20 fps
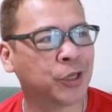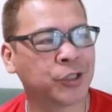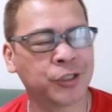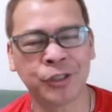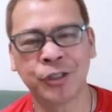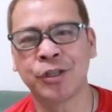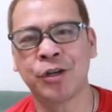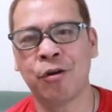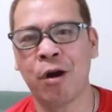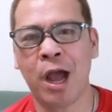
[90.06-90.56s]

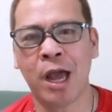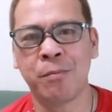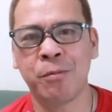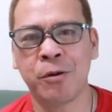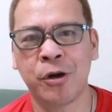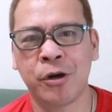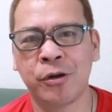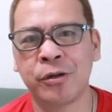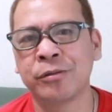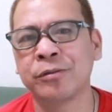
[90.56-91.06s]
describe
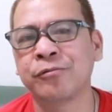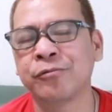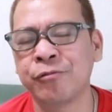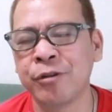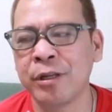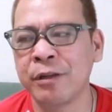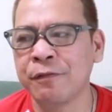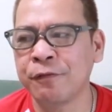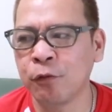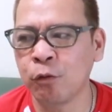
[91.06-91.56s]
her
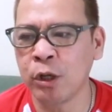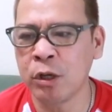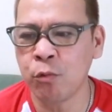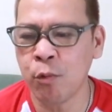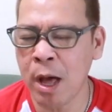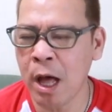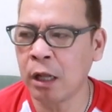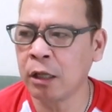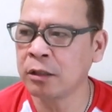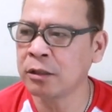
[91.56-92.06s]
really fully
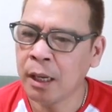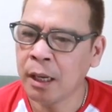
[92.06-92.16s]
well.